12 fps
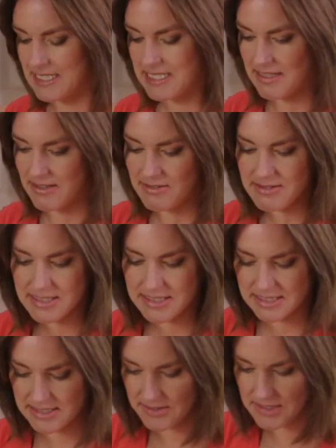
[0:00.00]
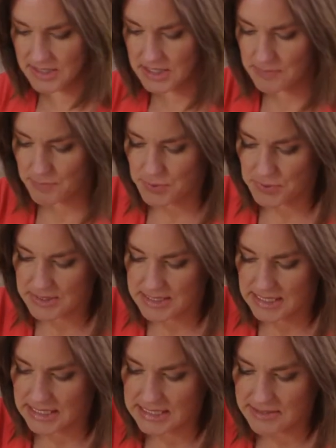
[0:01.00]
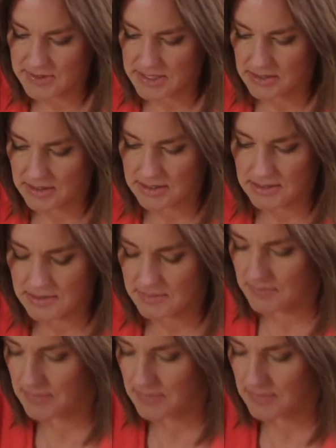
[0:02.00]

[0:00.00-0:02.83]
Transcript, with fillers: Now, you can just pull this. I leave this on the